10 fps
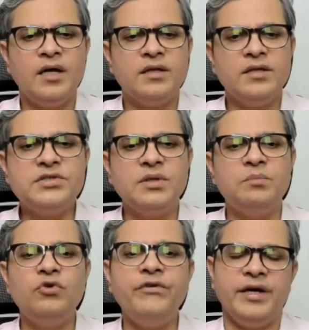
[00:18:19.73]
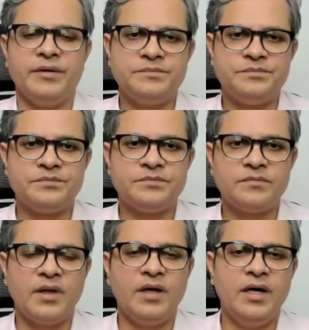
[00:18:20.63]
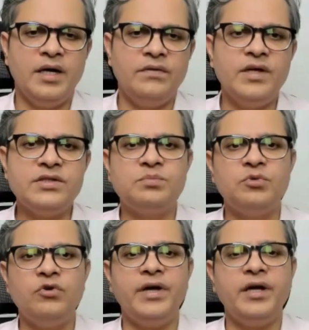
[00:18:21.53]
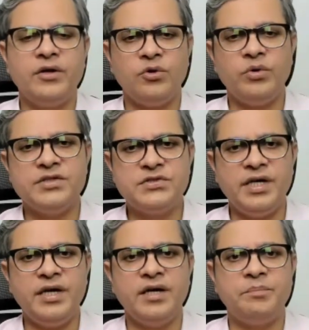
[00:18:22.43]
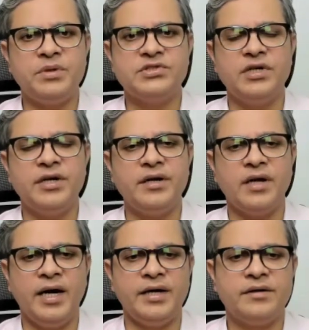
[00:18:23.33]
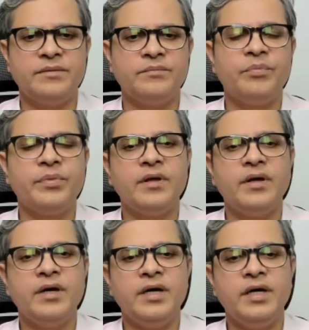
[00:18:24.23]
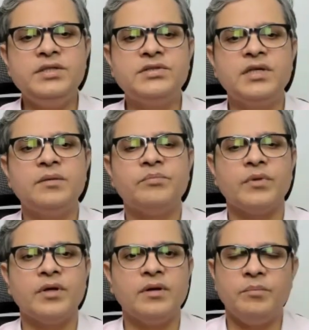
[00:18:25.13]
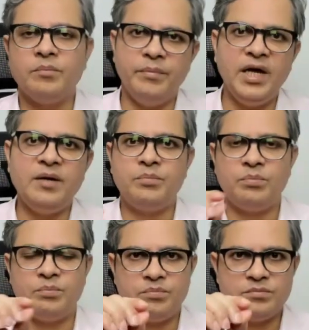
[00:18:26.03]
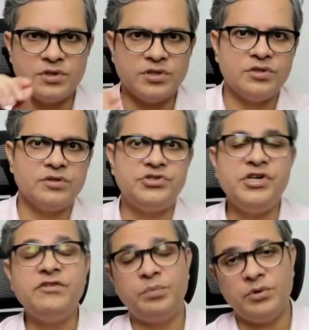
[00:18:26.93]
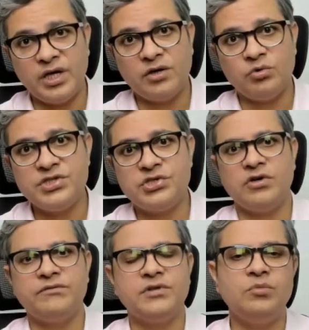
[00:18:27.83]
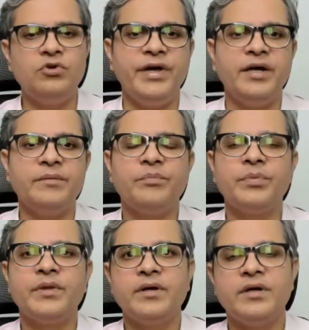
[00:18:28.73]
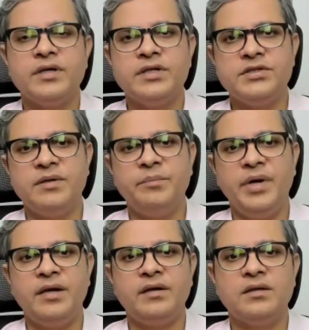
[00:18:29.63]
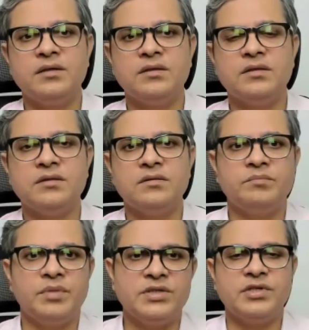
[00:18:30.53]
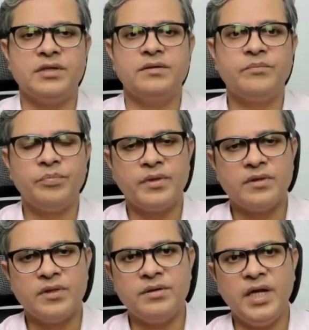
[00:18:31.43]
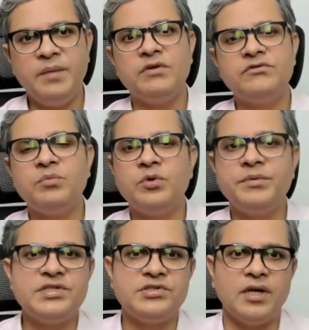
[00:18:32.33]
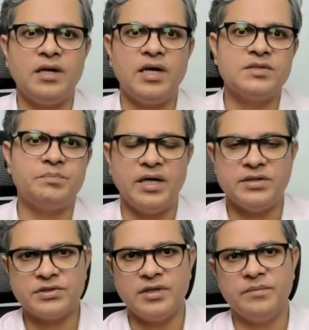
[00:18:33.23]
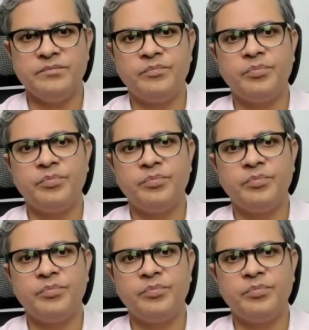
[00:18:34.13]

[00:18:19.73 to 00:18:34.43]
There's a movie. In this movie, you can see a person in hat. He's a main chief protagonist of the movie. Is the main person. The name of the movie is Dallas Buyers Club.